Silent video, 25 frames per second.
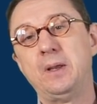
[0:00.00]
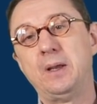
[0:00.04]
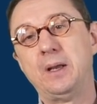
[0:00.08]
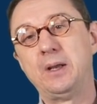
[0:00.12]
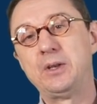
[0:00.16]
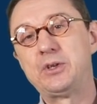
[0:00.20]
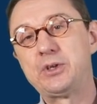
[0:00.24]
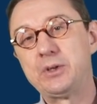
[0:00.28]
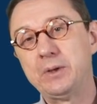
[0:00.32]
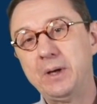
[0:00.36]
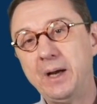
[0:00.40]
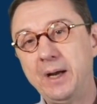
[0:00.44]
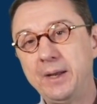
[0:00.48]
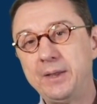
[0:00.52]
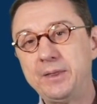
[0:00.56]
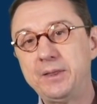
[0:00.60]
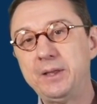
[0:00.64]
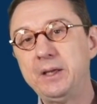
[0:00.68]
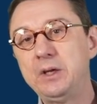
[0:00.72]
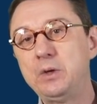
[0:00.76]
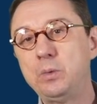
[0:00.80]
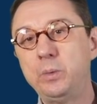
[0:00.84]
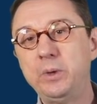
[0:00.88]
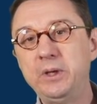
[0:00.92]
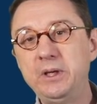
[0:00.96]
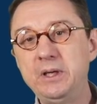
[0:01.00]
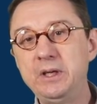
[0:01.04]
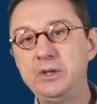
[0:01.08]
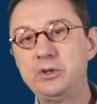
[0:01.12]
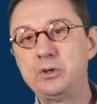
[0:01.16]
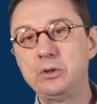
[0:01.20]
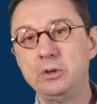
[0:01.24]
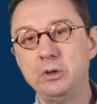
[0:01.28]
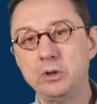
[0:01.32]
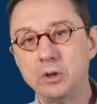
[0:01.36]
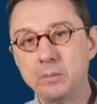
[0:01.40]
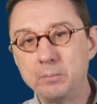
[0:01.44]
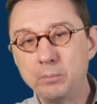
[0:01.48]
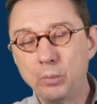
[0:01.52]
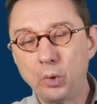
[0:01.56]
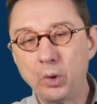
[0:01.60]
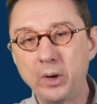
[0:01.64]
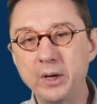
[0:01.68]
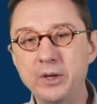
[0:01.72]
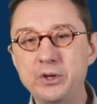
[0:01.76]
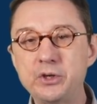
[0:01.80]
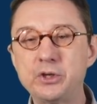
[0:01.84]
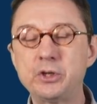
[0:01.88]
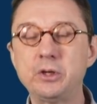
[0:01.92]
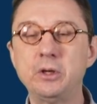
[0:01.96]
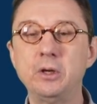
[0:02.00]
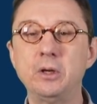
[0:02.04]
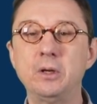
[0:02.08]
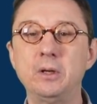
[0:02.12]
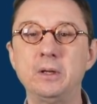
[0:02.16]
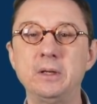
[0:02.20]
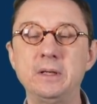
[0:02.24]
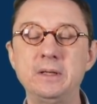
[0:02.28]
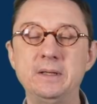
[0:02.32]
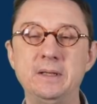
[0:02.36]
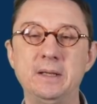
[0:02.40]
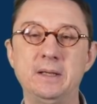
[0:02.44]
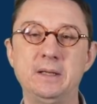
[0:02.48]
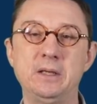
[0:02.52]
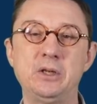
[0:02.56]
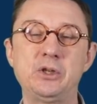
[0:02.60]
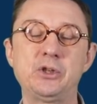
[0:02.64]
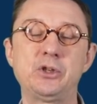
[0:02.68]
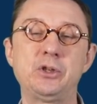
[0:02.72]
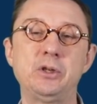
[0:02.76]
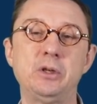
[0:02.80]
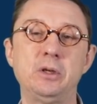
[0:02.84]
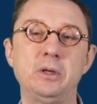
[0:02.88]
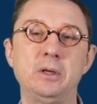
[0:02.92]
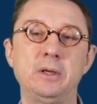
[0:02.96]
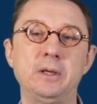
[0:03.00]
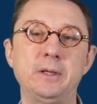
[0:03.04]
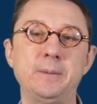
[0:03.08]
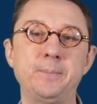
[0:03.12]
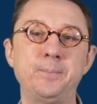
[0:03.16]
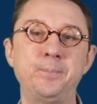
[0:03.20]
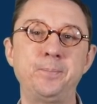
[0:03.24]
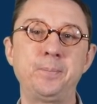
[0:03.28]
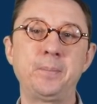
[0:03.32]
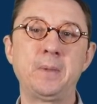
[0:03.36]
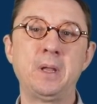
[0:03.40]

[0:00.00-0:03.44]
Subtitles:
And so I think we need to look more internally than externally.